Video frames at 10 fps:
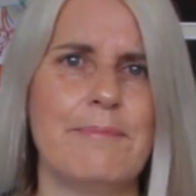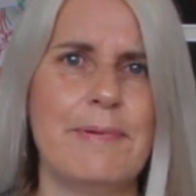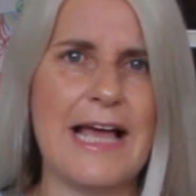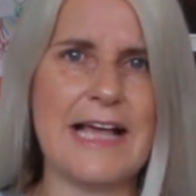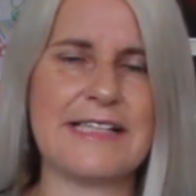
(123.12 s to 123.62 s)

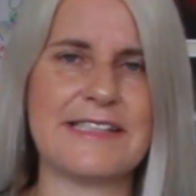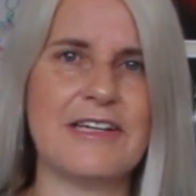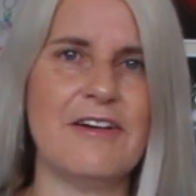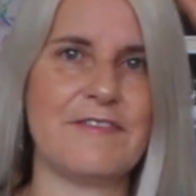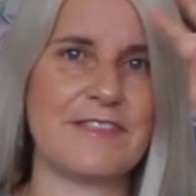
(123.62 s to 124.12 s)
blast
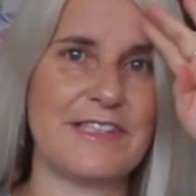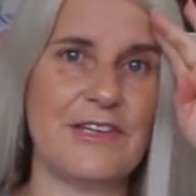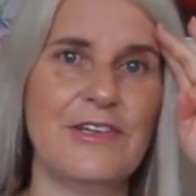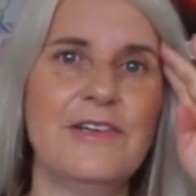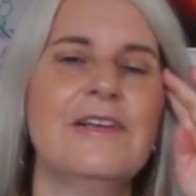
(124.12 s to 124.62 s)
off
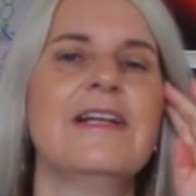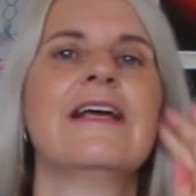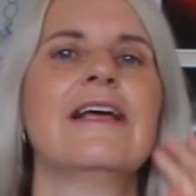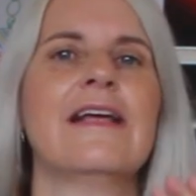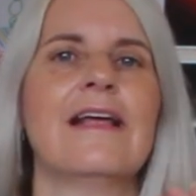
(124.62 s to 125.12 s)
soon.
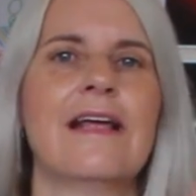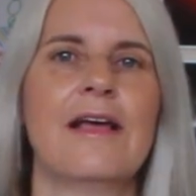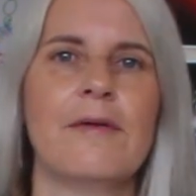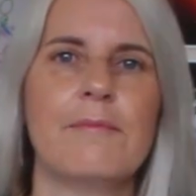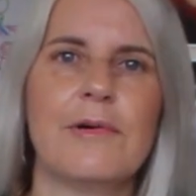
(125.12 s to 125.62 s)

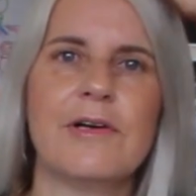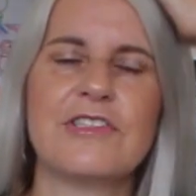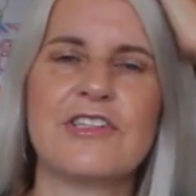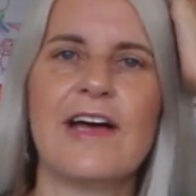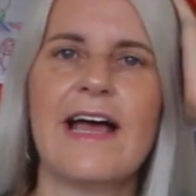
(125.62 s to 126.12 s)

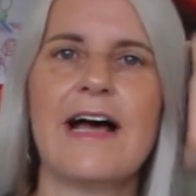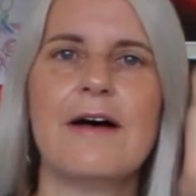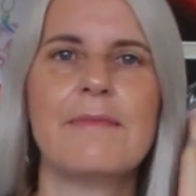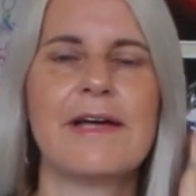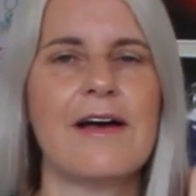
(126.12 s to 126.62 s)
Put your
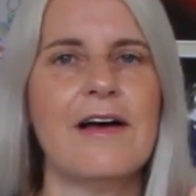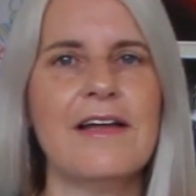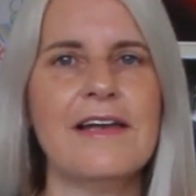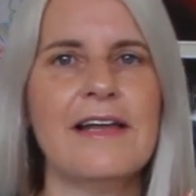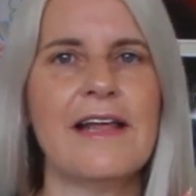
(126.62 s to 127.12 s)
helmet
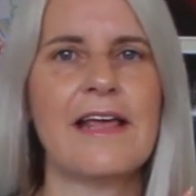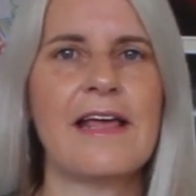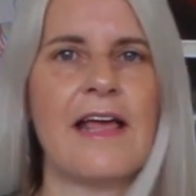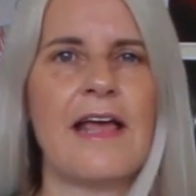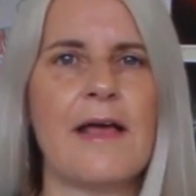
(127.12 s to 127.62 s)
on.
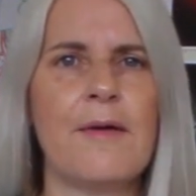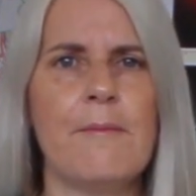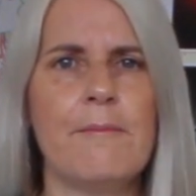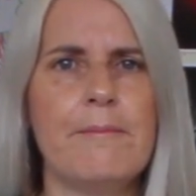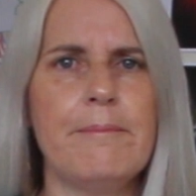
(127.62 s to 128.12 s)

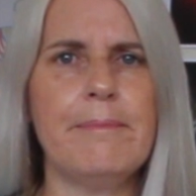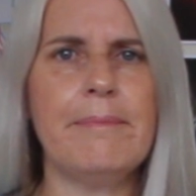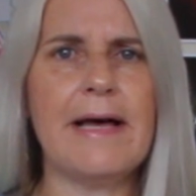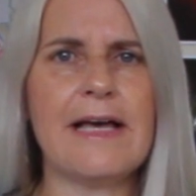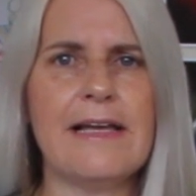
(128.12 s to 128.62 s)

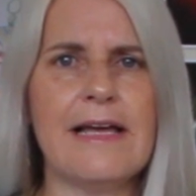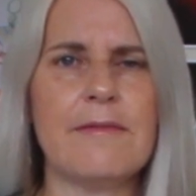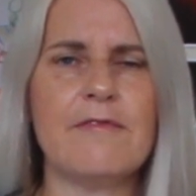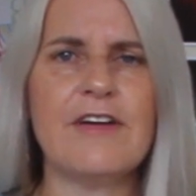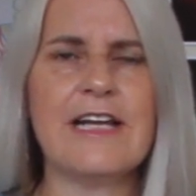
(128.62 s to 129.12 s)
Buckle
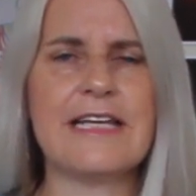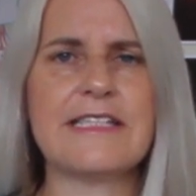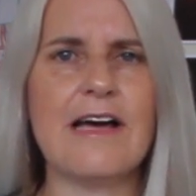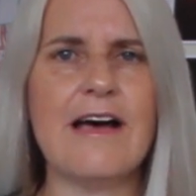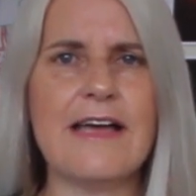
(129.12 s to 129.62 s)
up really
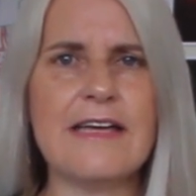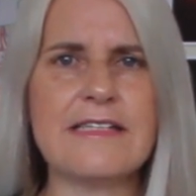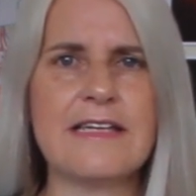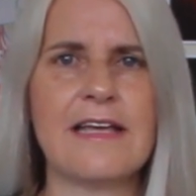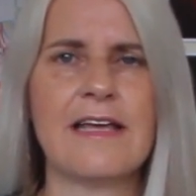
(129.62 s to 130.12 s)

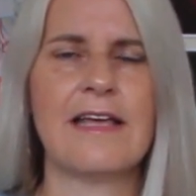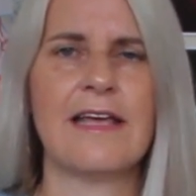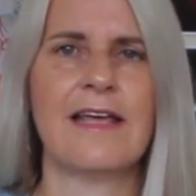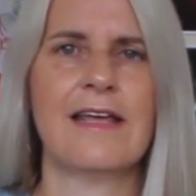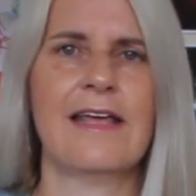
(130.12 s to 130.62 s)
tight.
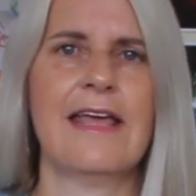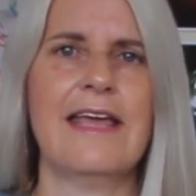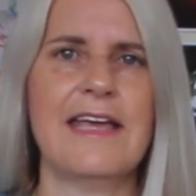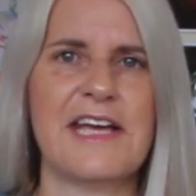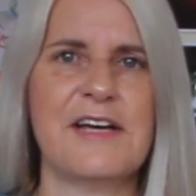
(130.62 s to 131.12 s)

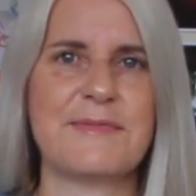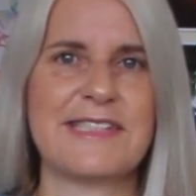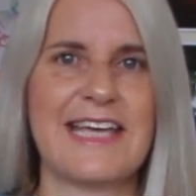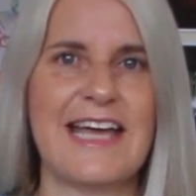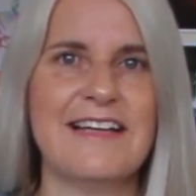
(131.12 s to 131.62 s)
Here comes
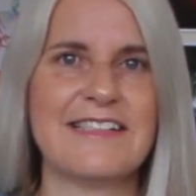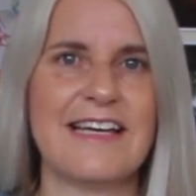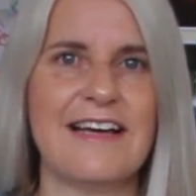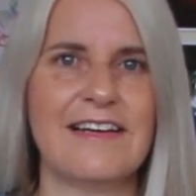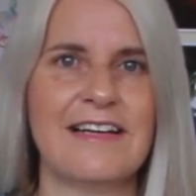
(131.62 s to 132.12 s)
the
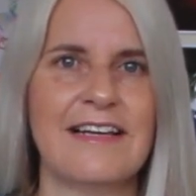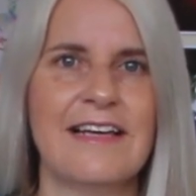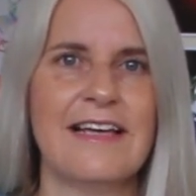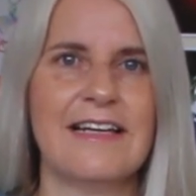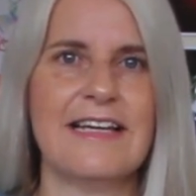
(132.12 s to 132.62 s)
countdown.
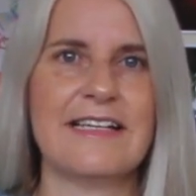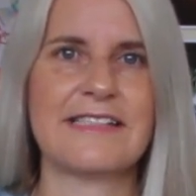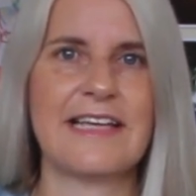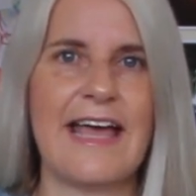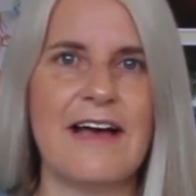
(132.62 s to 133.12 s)

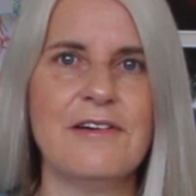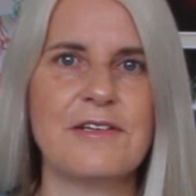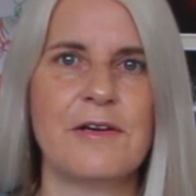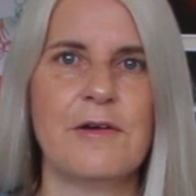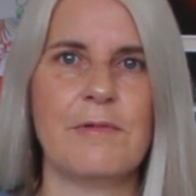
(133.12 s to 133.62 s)
Let's
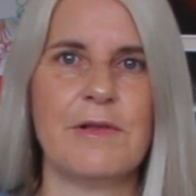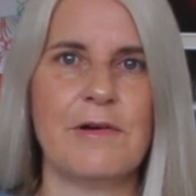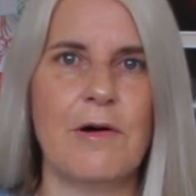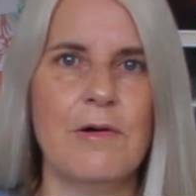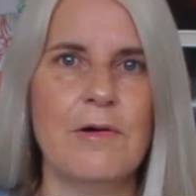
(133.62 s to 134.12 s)
count with
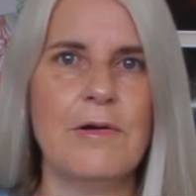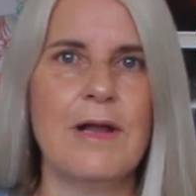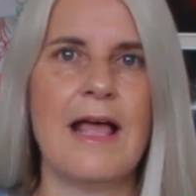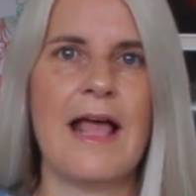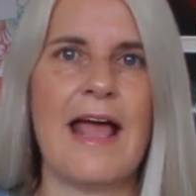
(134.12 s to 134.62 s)

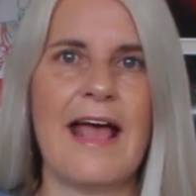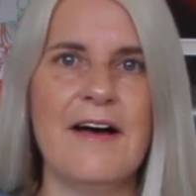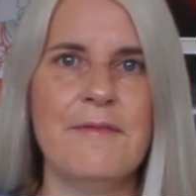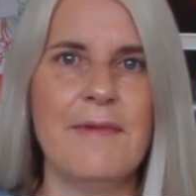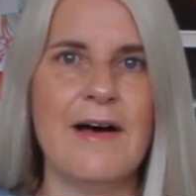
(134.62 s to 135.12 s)
all
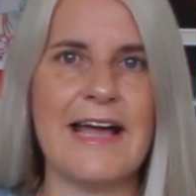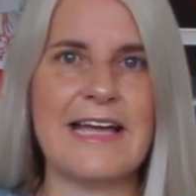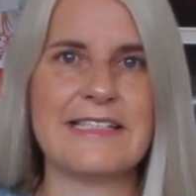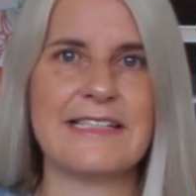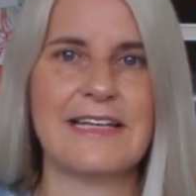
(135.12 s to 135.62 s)
our
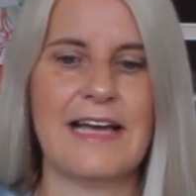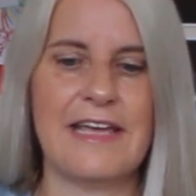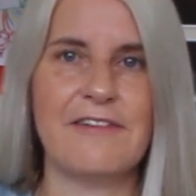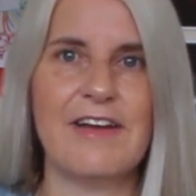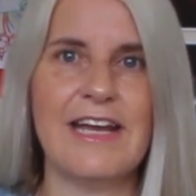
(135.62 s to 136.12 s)
might. Are
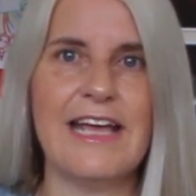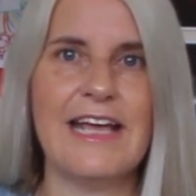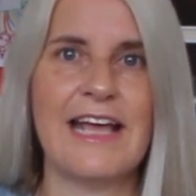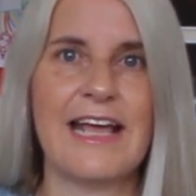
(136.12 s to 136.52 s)
you ready?